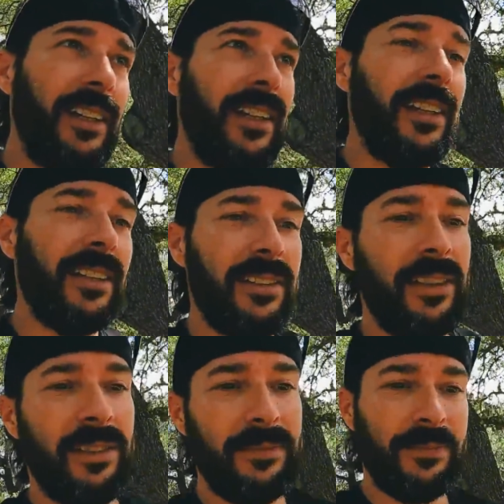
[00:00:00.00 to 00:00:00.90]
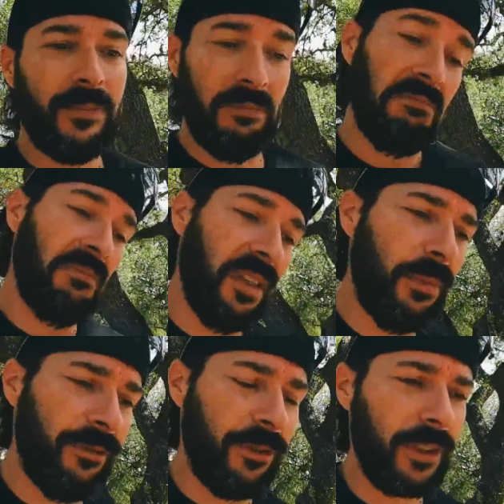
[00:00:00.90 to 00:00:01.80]
And
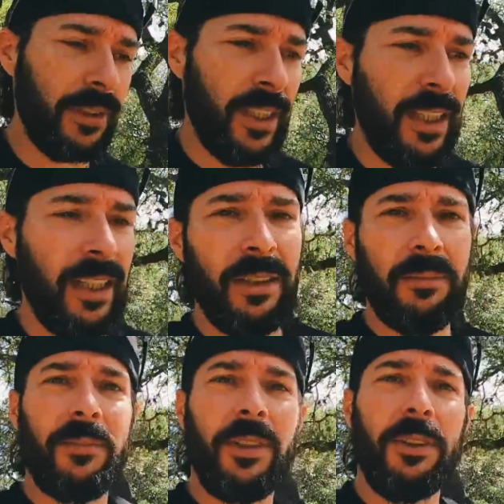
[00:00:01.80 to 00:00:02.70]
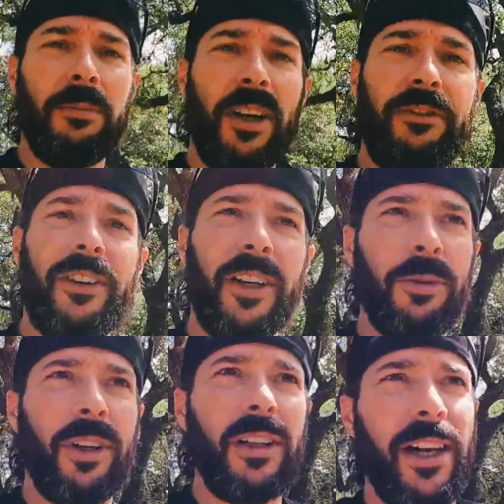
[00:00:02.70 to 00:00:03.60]
it'd be fun, you know, modify
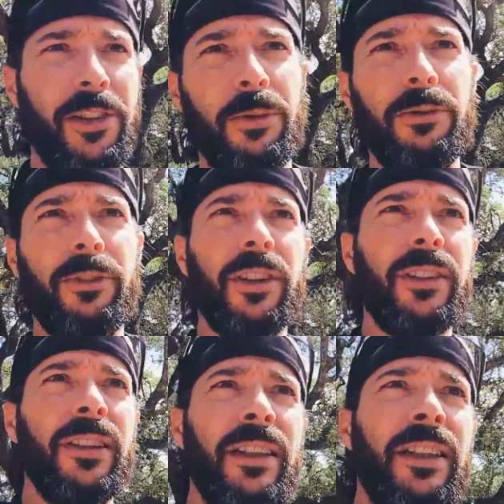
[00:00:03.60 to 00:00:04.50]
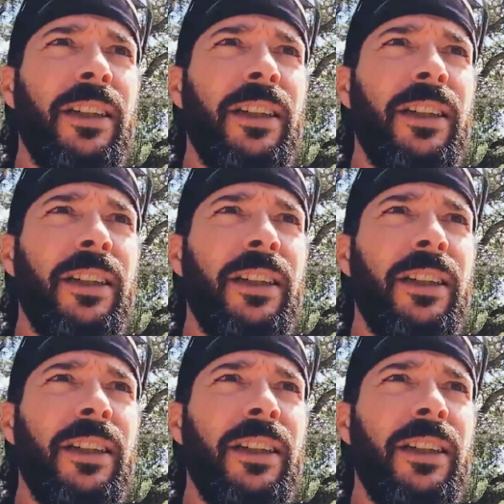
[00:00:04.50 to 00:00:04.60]
it, put a glass roof on it.